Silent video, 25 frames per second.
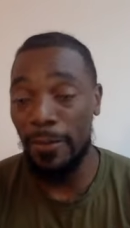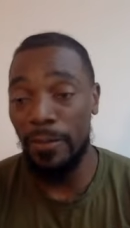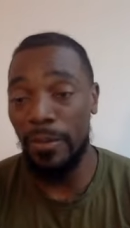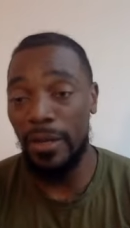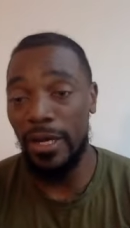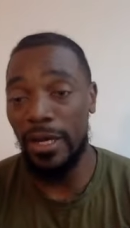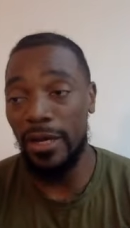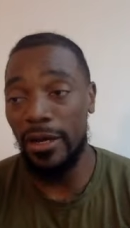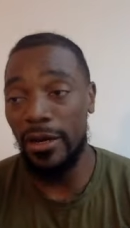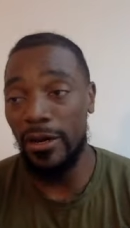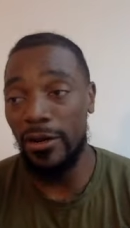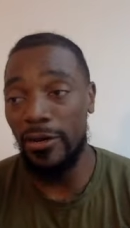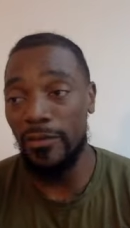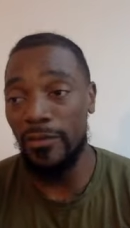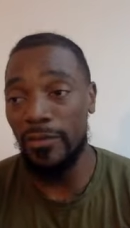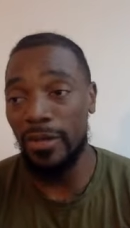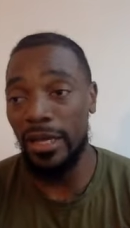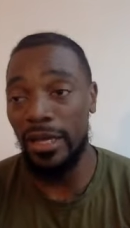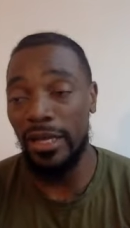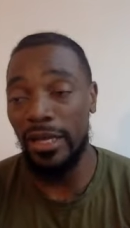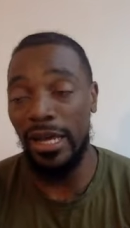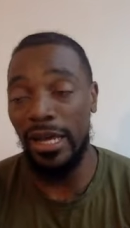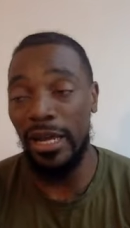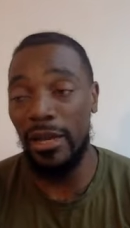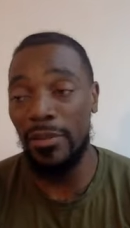But um,
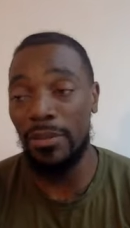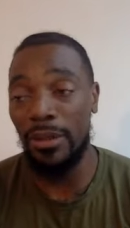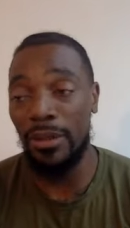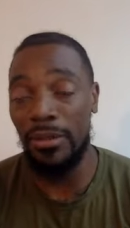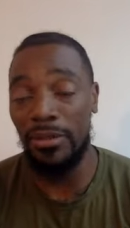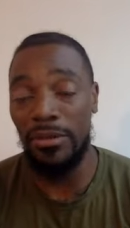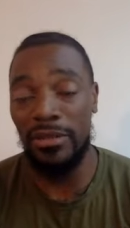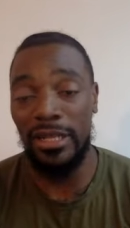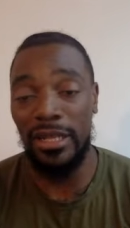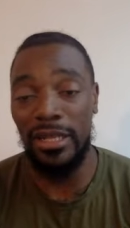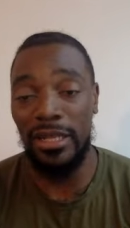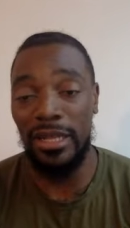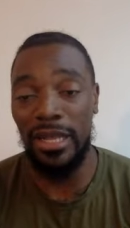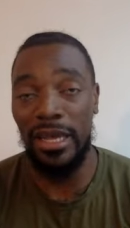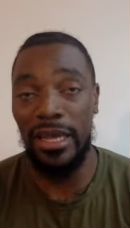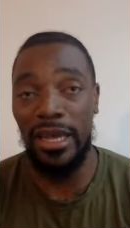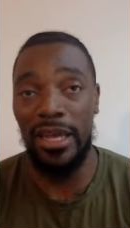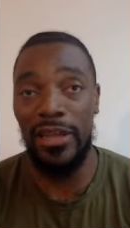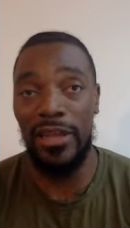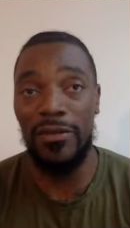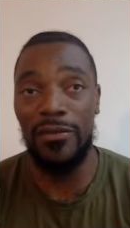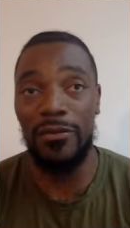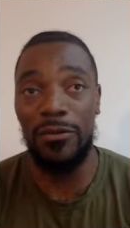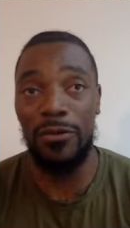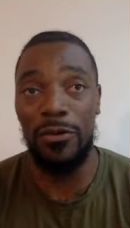yeah, a lot of people think they
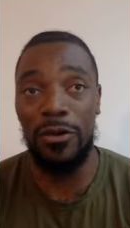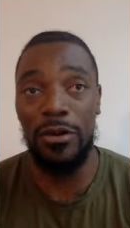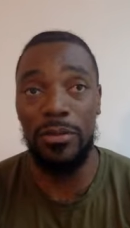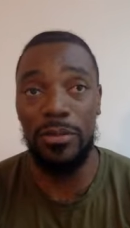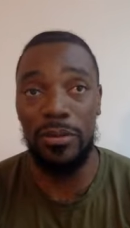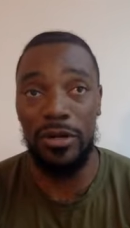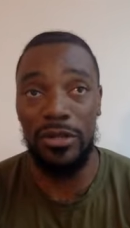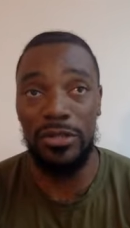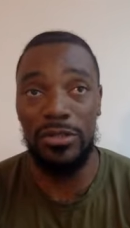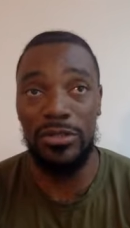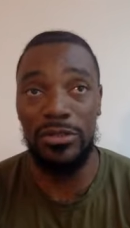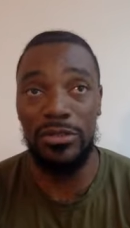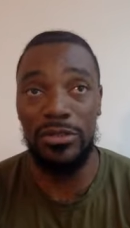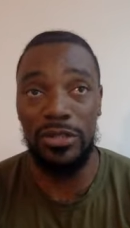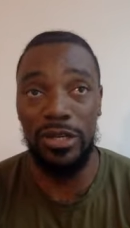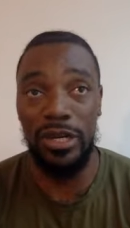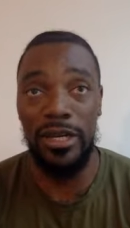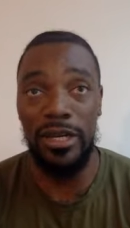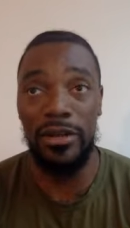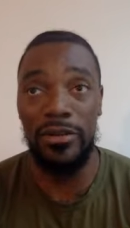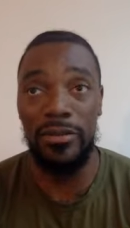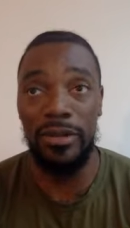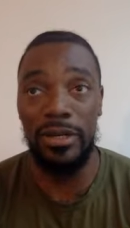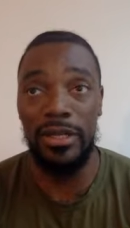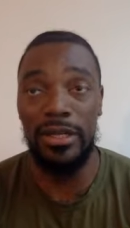can't afford a personal
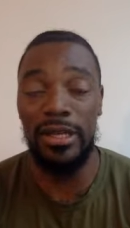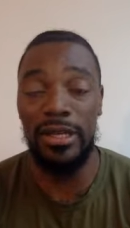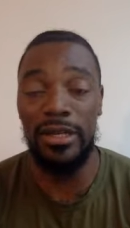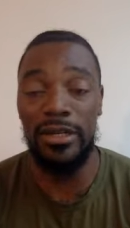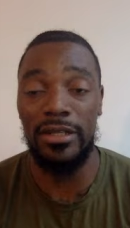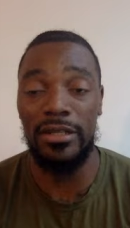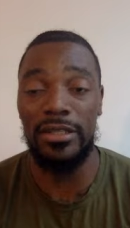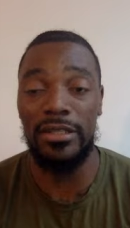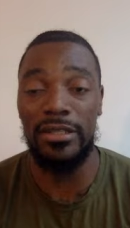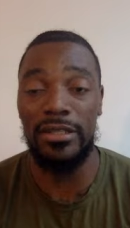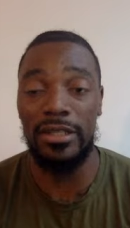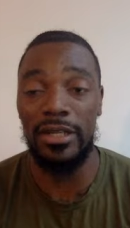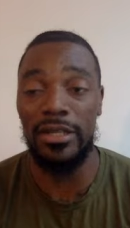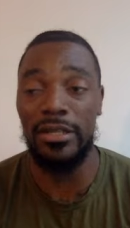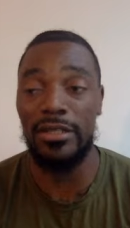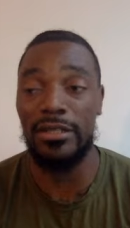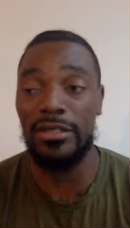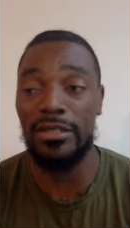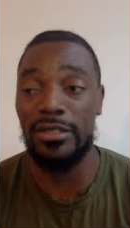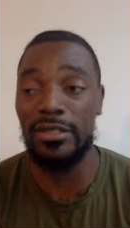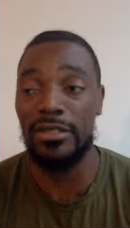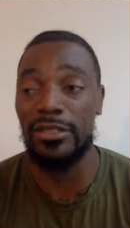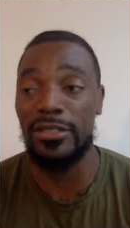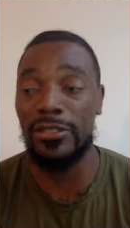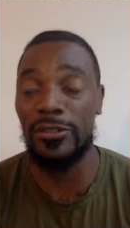trainer, but there's
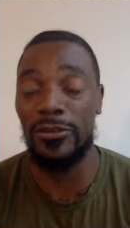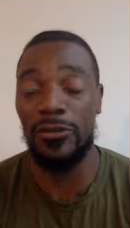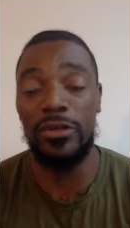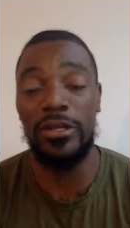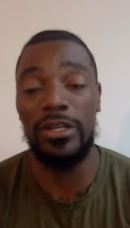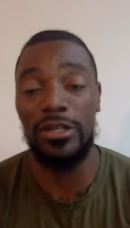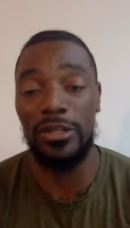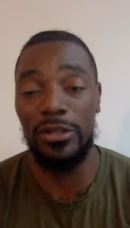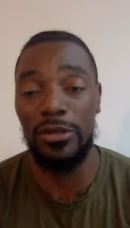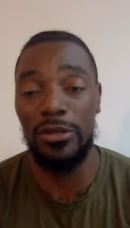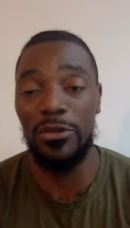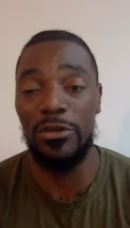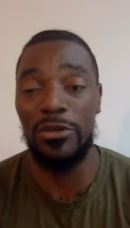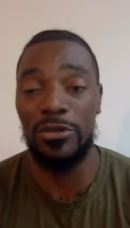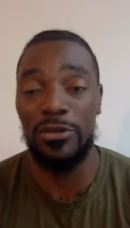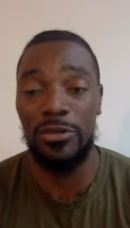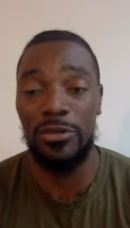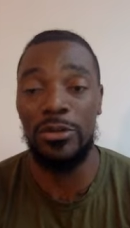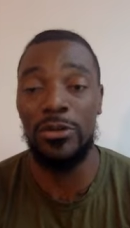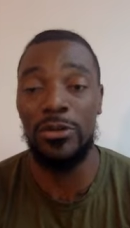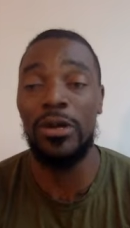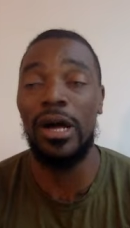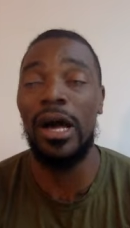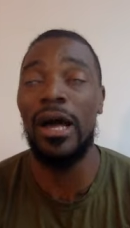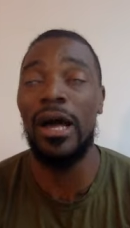there's you can you
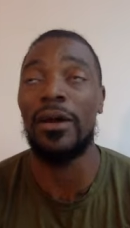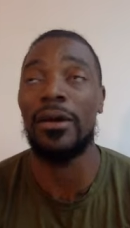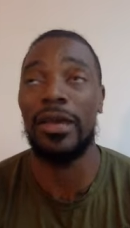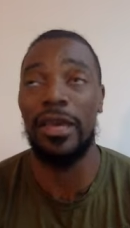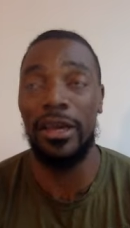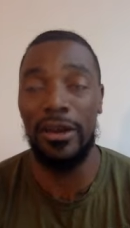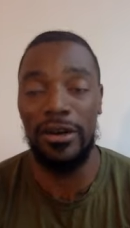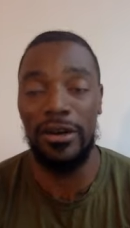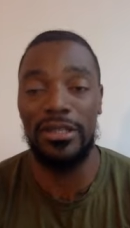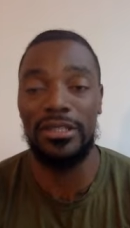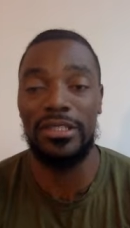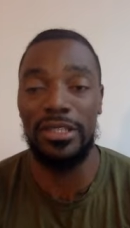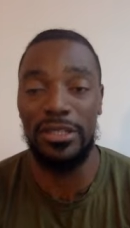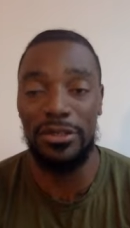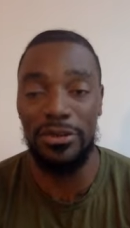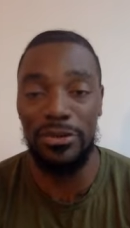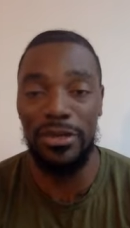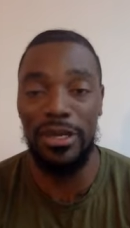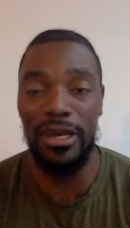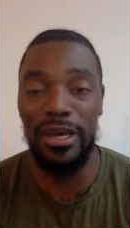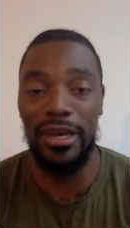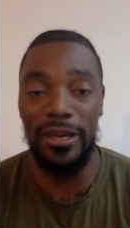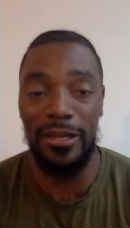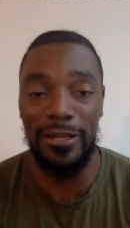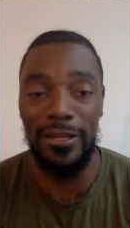you I guarantee you
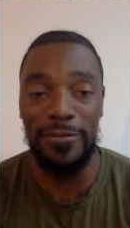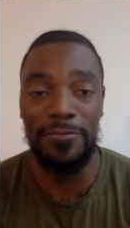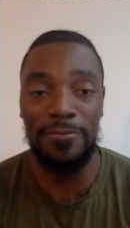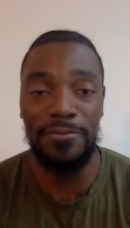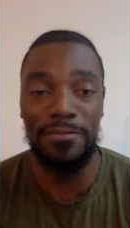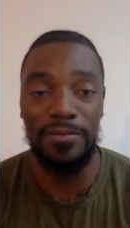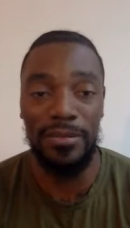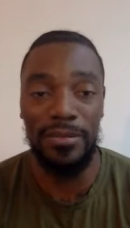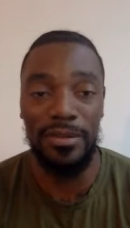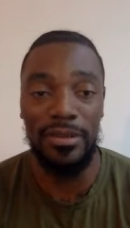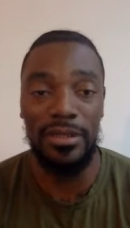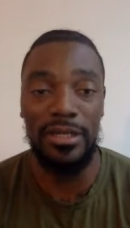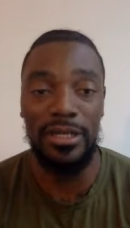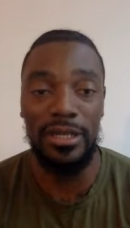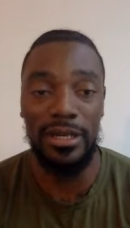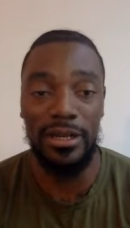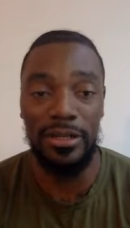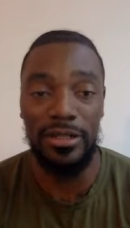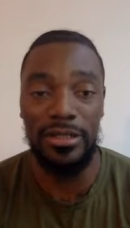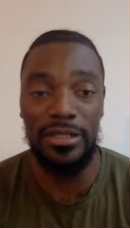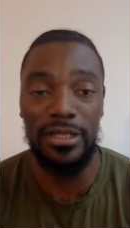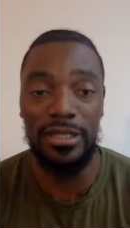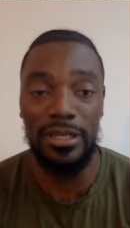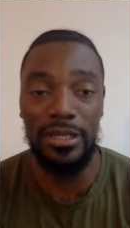can. Guarantee. For